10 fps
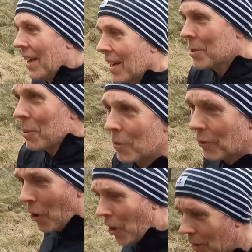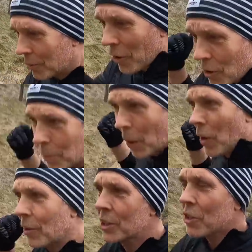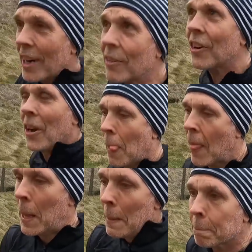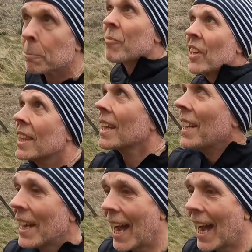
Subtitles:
So we're through Portreath, and